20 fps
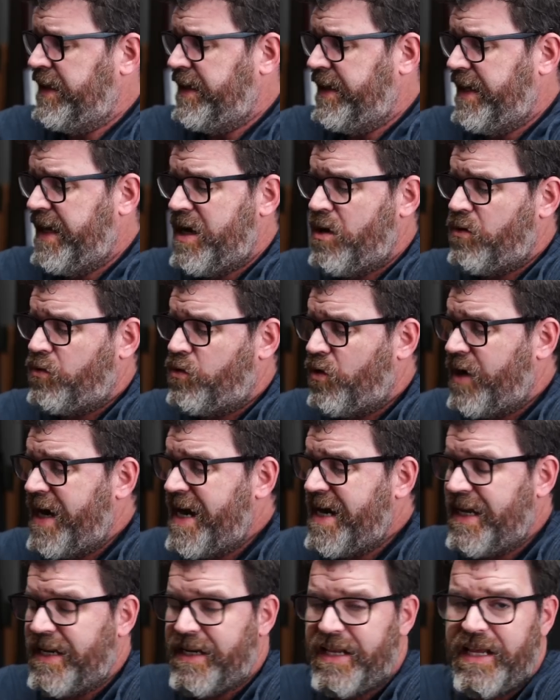Now,
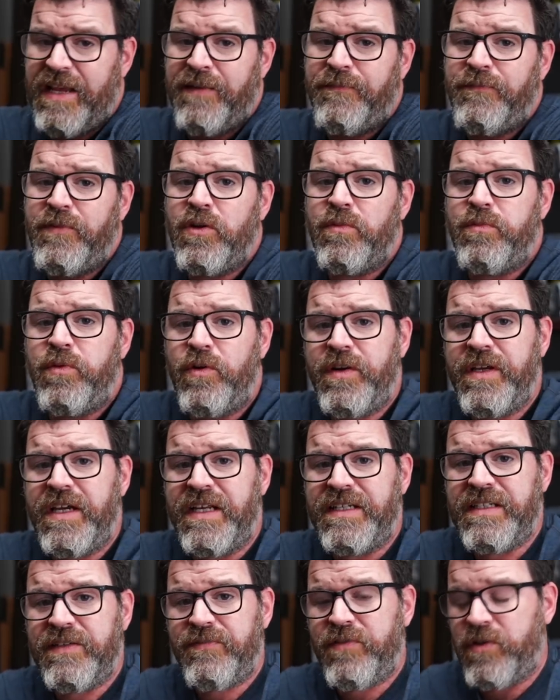granted, if you're putting a
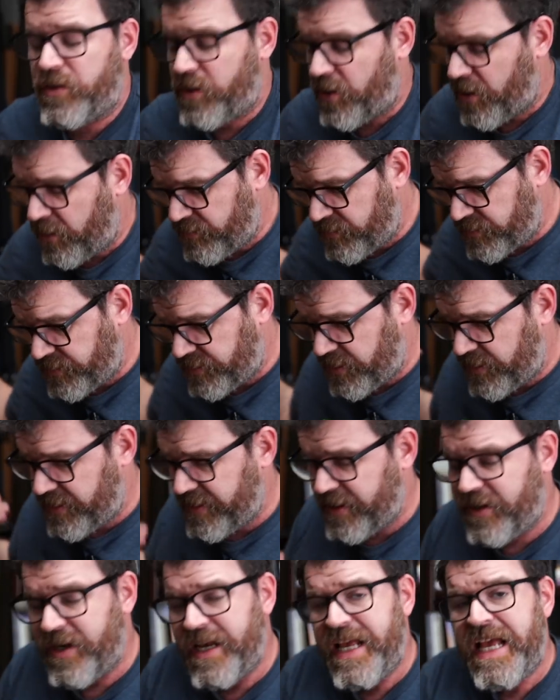different cartridge on
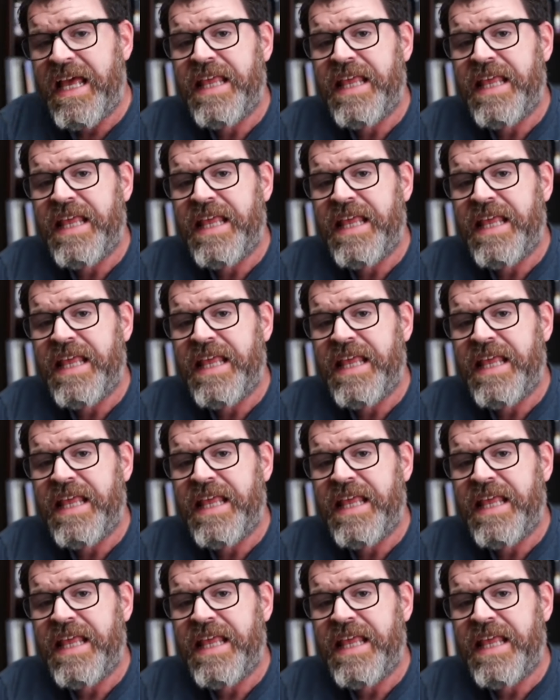there,